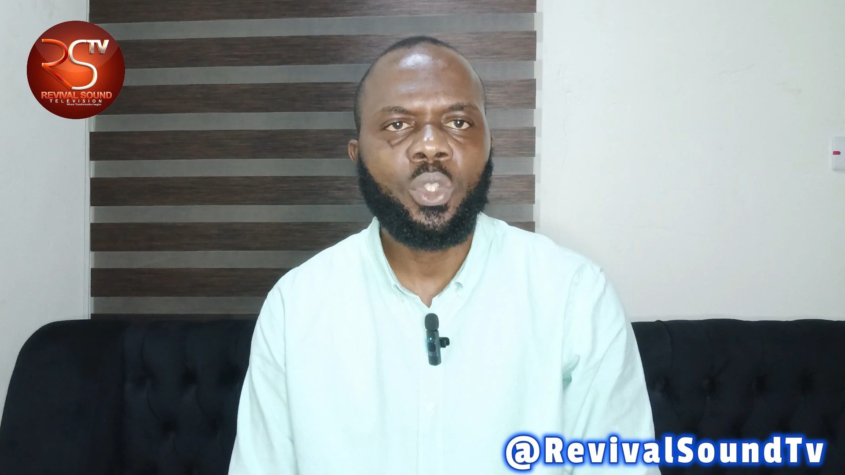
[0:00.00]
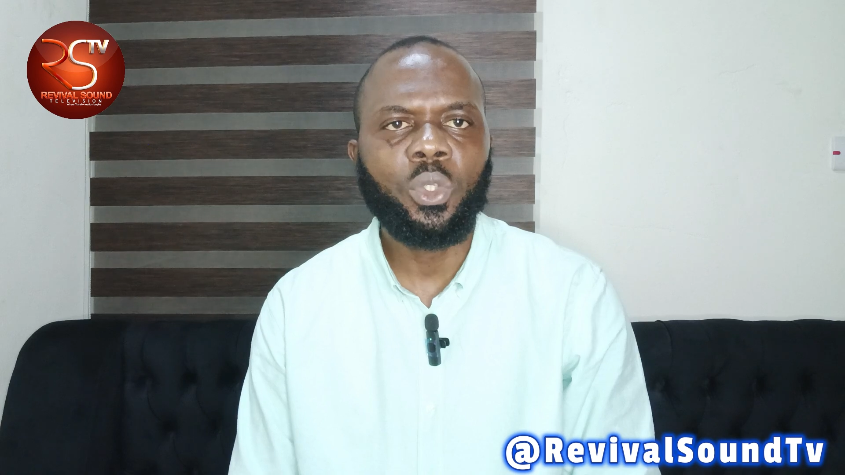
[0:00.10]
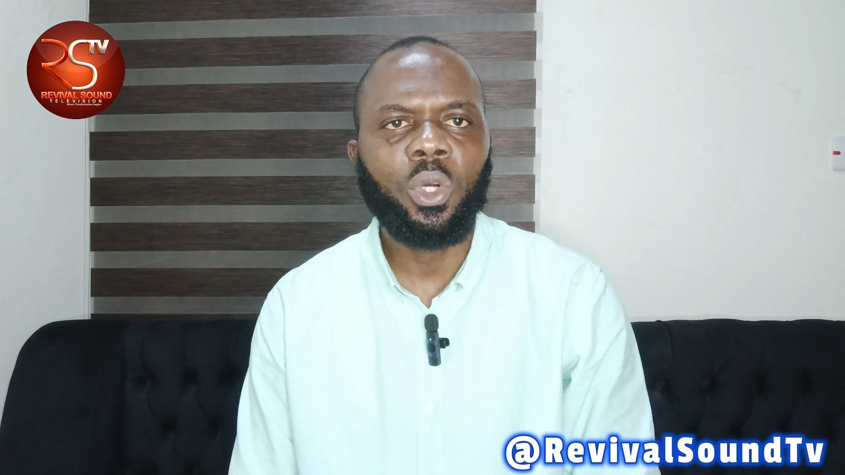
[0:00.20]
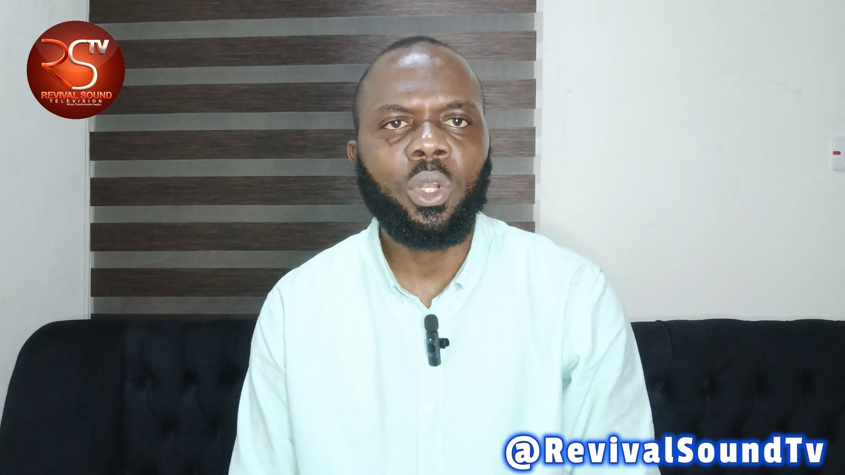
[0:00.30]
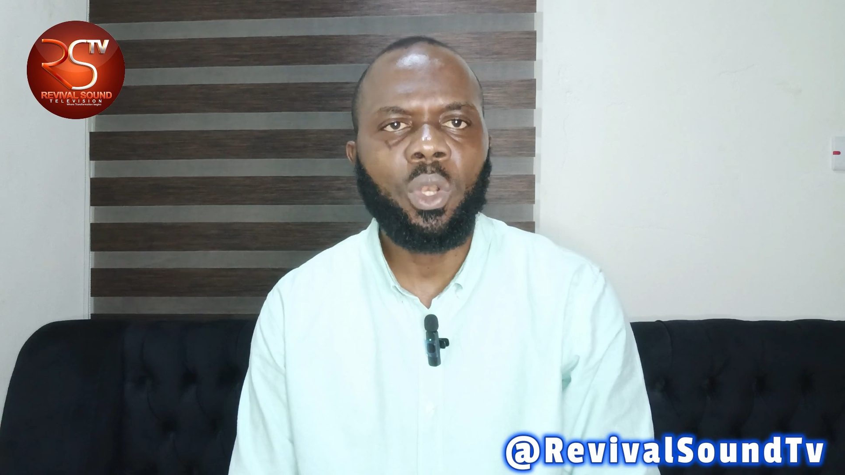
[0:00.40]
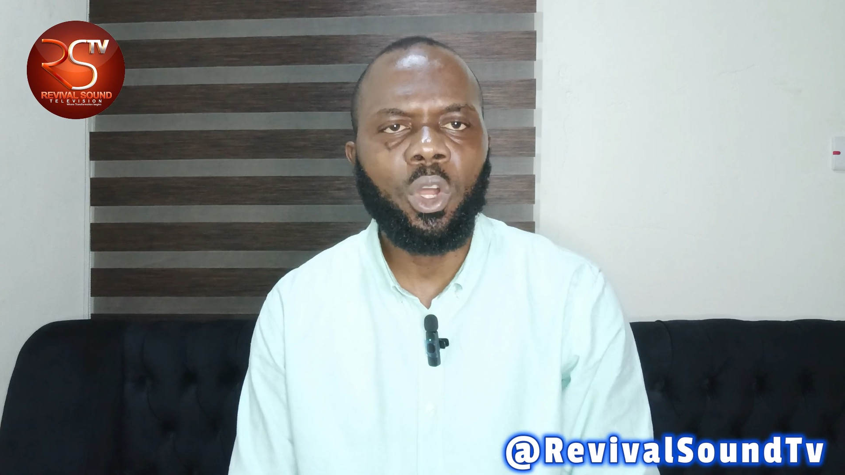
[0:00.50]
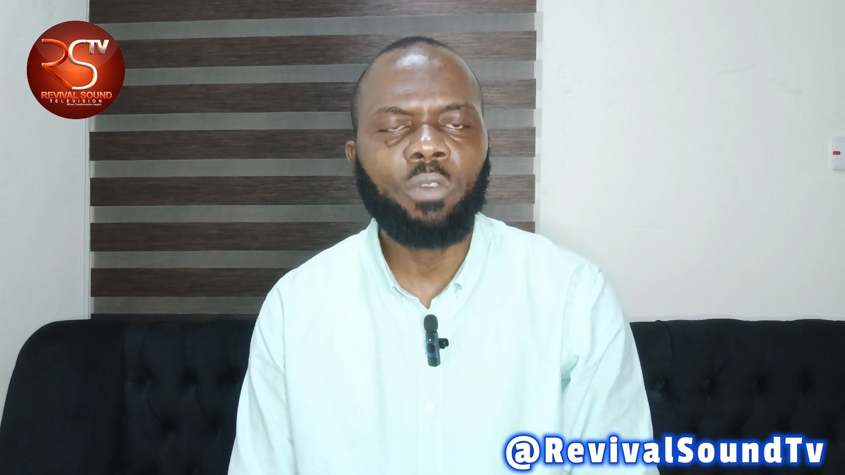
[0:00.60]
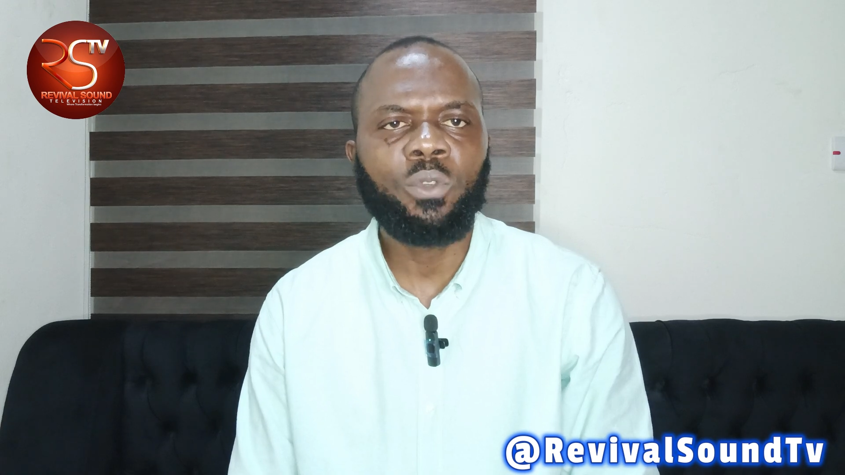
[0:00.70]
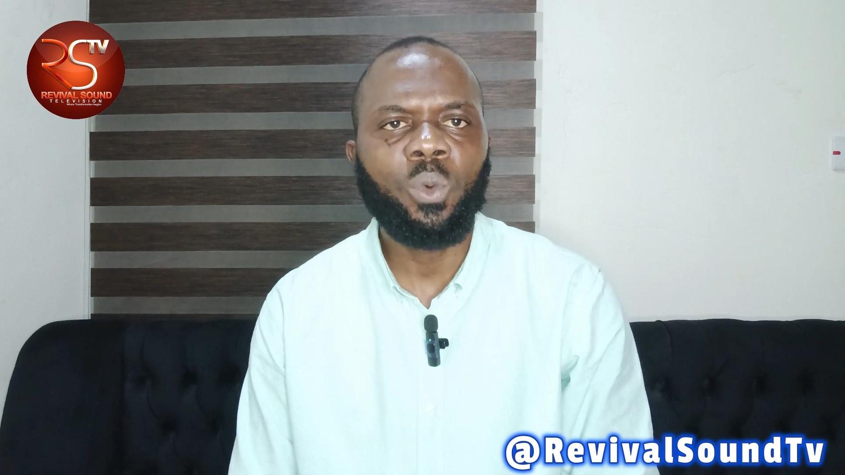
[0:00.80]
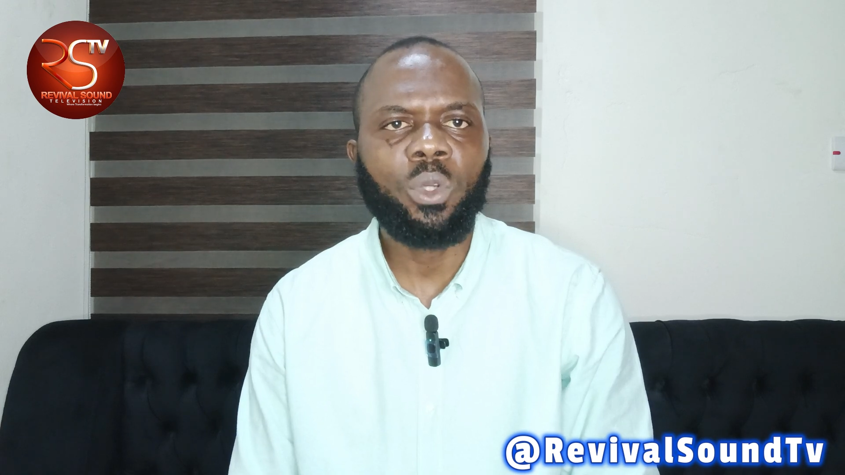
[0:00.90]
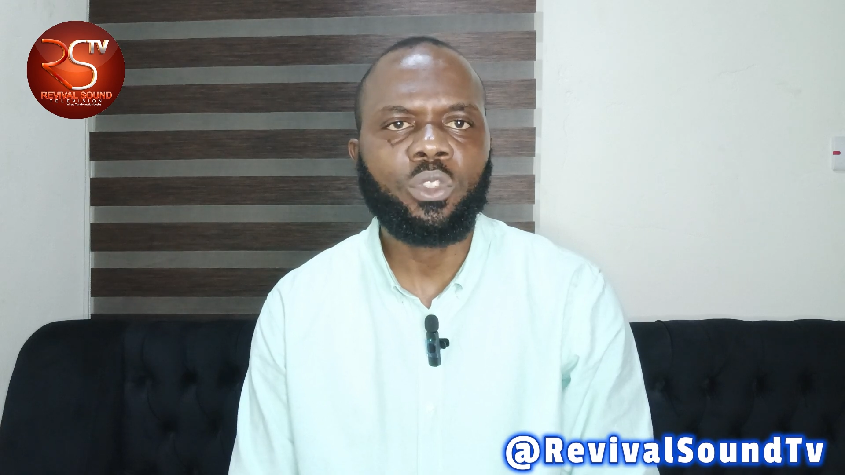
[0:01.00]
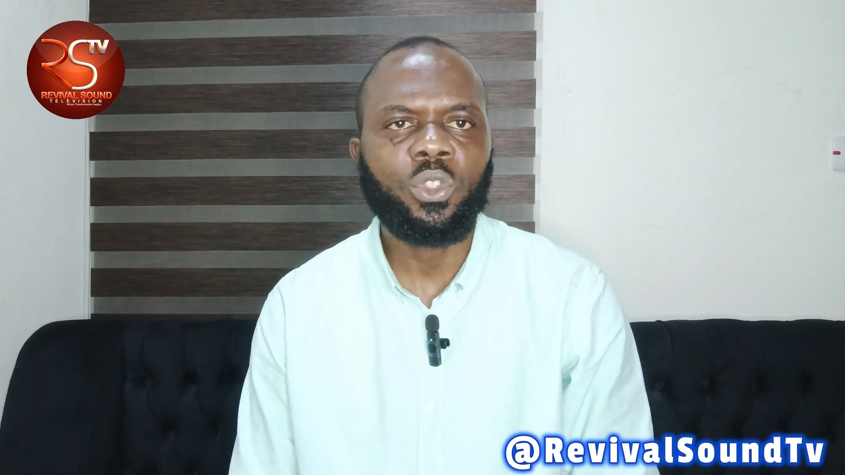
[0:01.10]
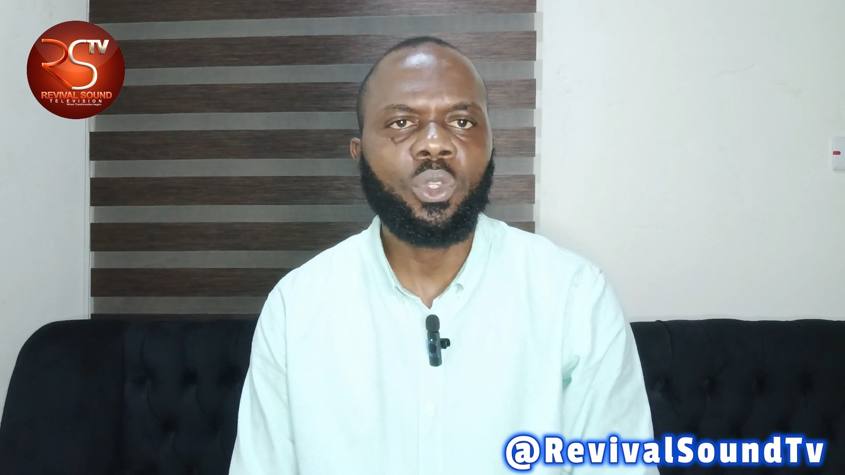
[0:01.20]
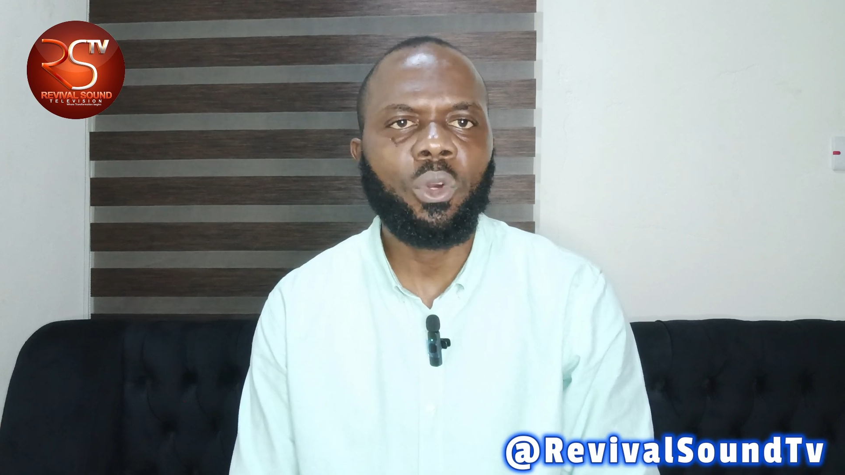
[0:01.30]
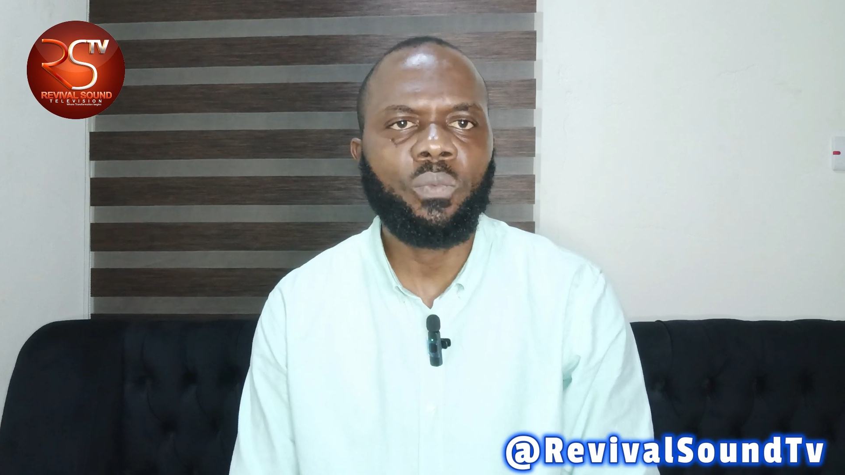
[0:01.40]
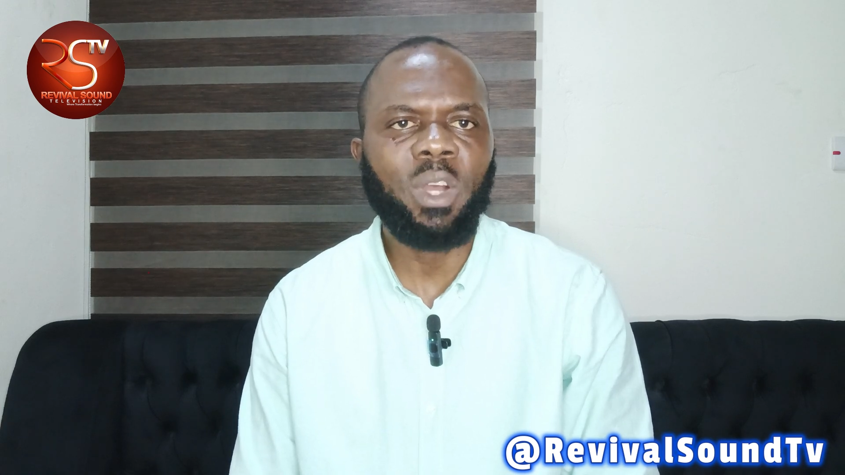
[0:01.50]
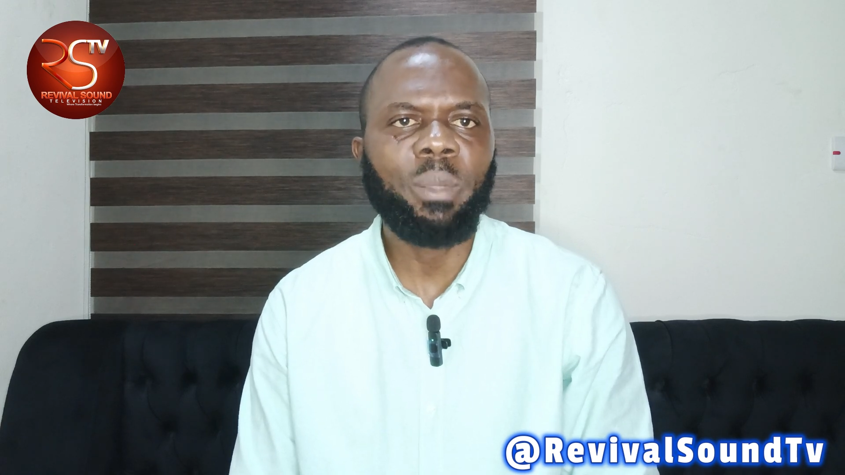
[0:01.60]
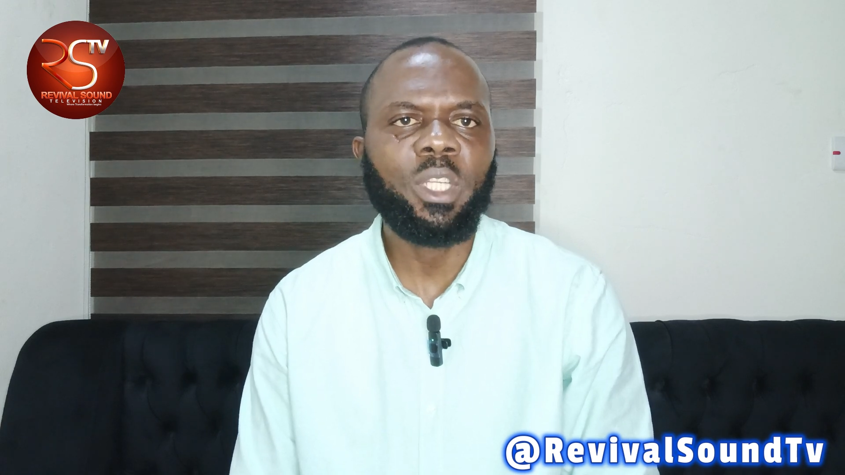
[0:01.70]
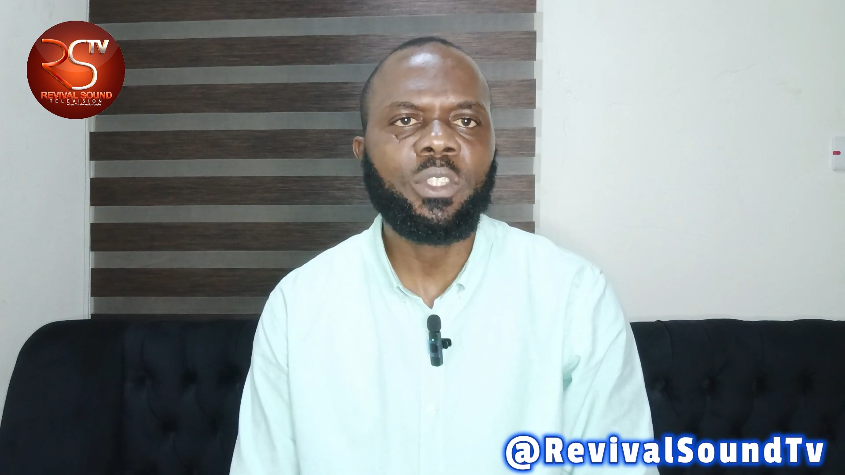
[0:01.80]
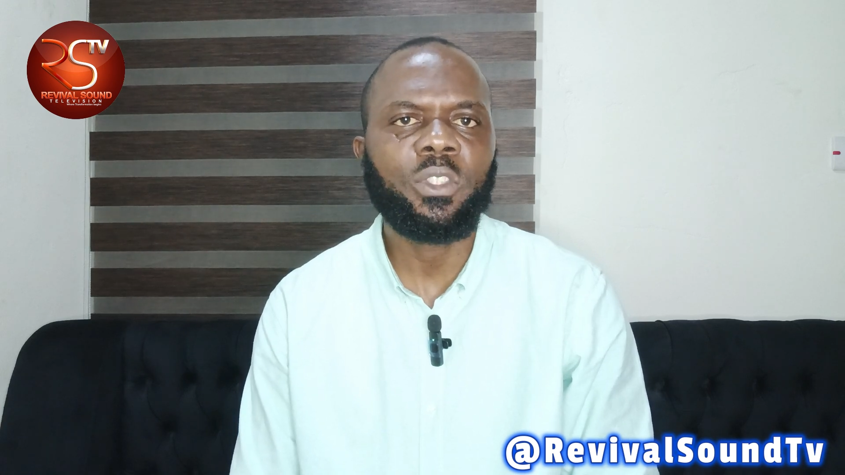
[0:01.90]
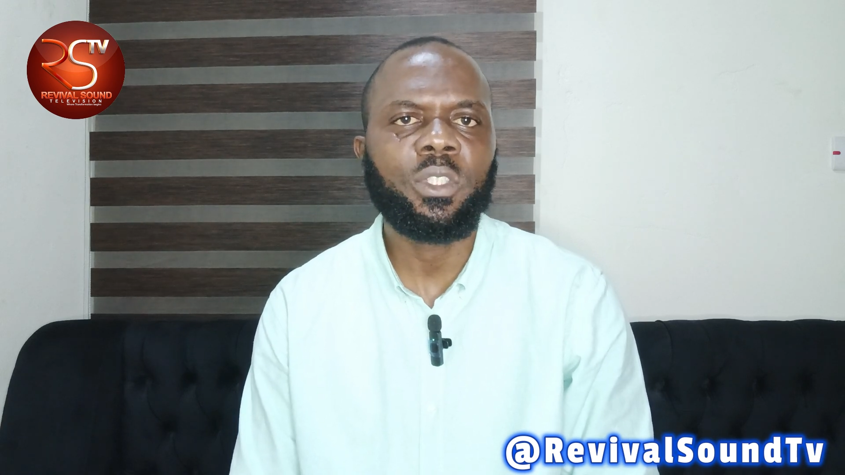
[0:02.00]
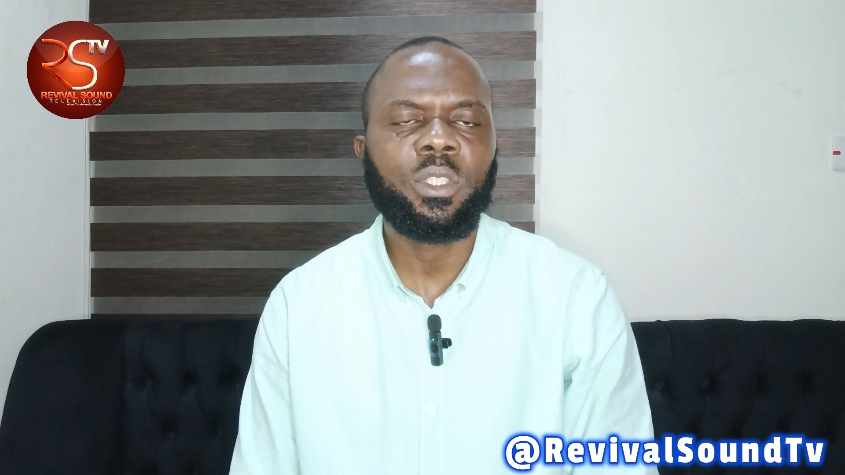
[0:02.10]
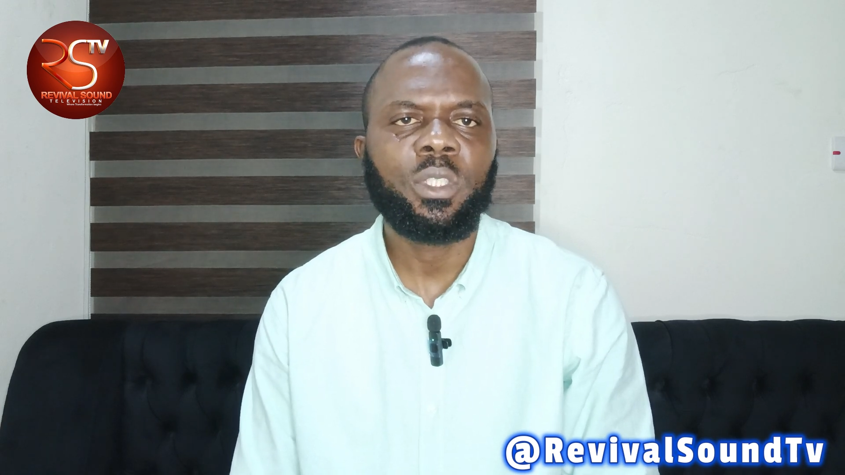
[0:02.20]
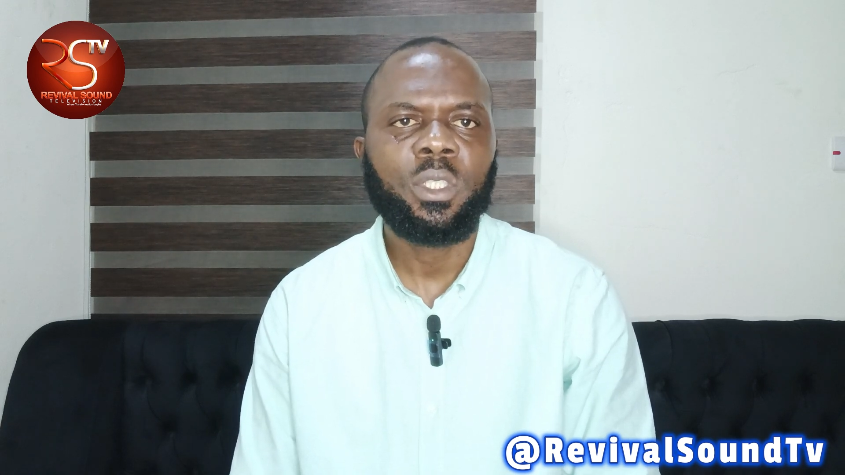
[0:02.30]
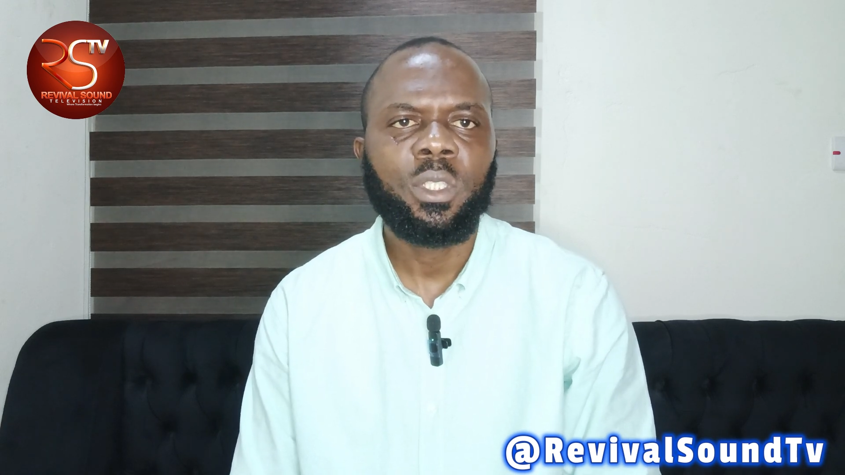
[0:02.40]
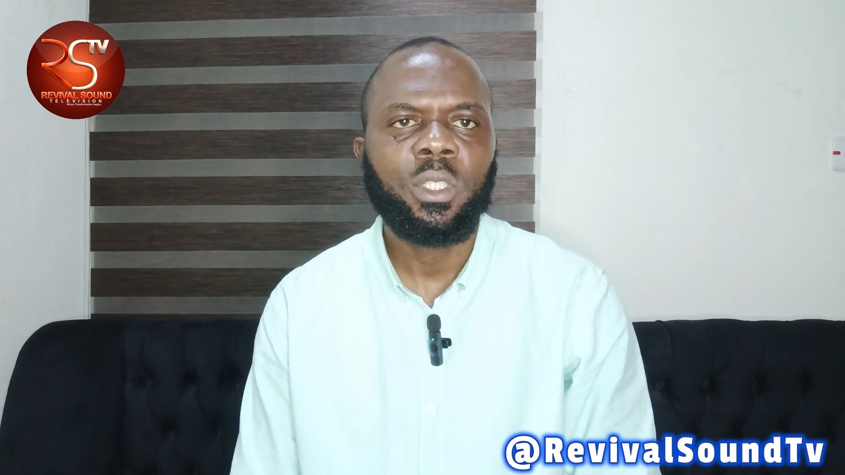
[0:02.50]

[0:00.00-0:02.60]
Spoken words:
to your loved ones, to your families.